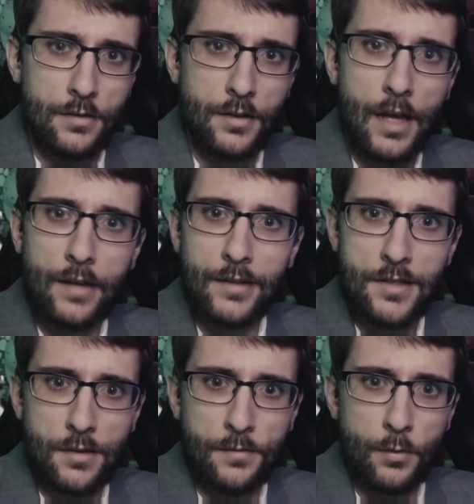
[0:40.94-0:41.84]
you got at
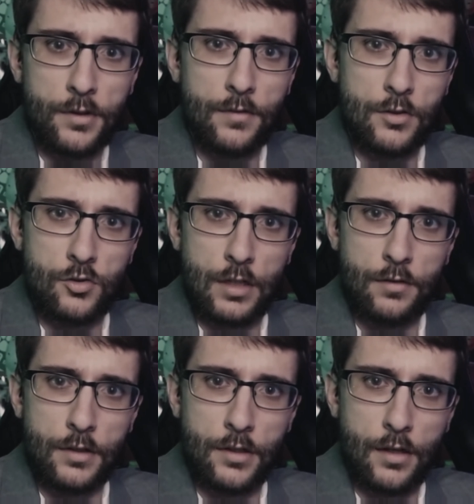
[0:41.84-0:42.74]
least a fourth of this
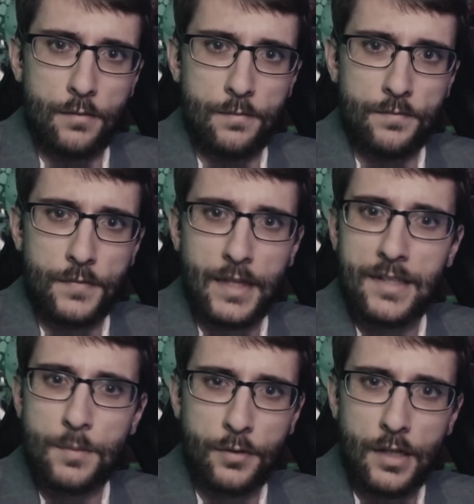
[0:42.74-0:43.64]
trailer to go.
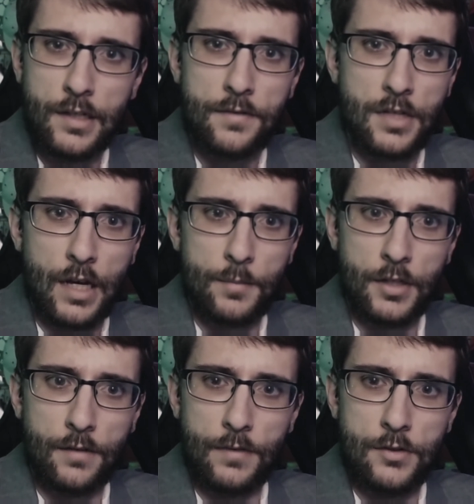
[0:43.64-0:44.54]
That's plenty of time to
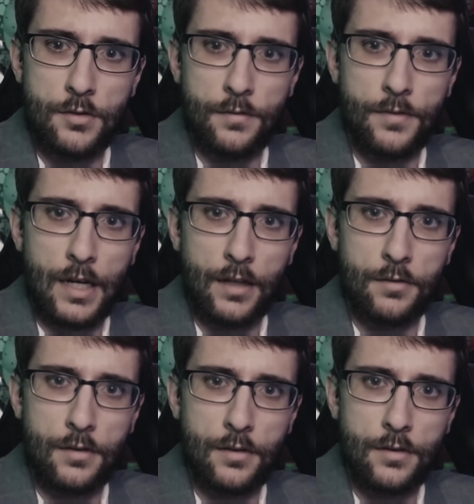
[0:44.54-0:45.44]
convince you to
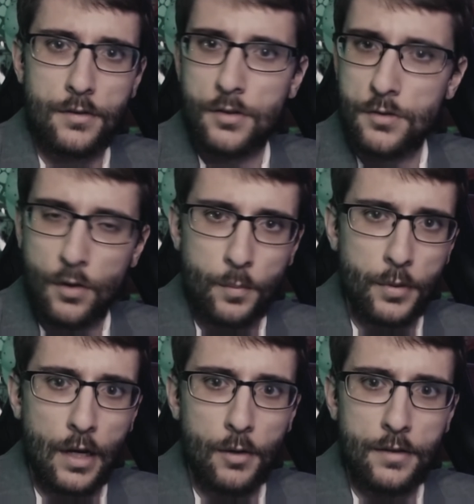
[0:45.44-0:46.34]
follow. So don't
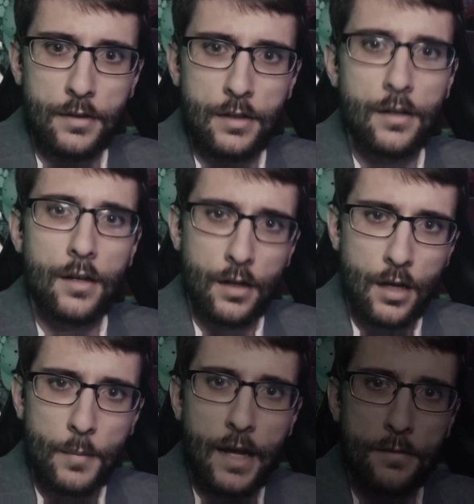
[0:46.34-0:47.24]
blow it.
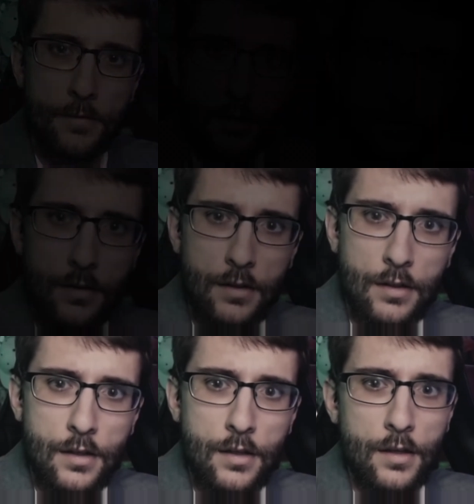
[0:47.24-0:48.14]
Come have fun.
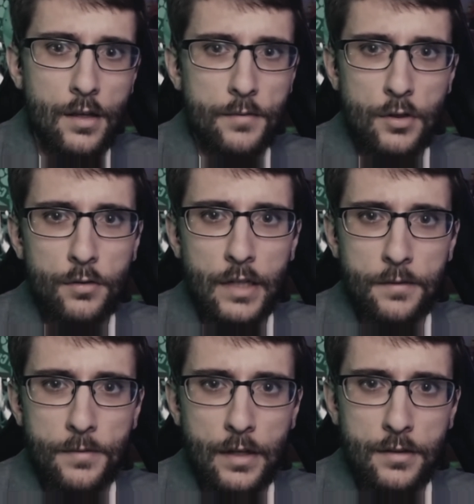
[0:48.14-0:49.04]
If you don't like
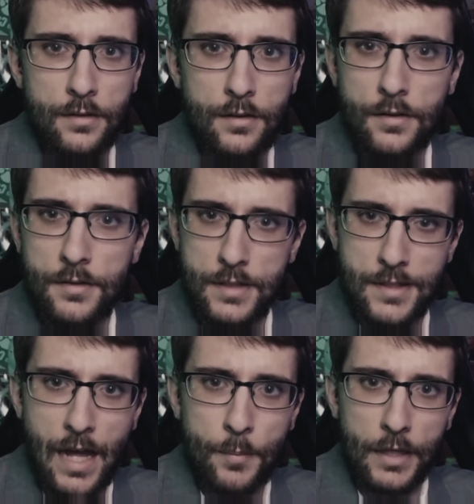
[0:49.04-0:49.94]
fun,
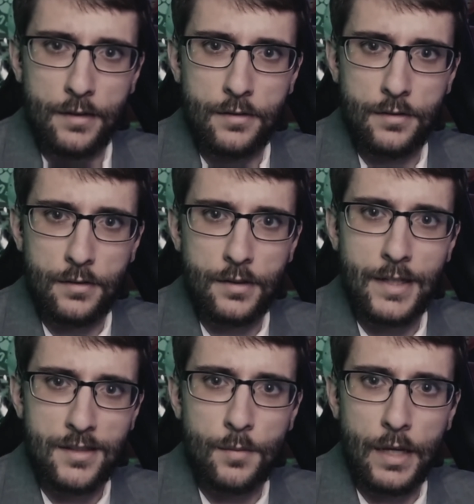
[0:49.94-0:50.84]
stop it.
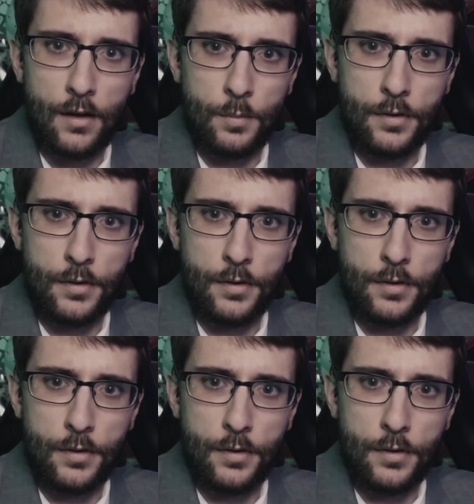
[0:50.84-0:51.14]
Get some help.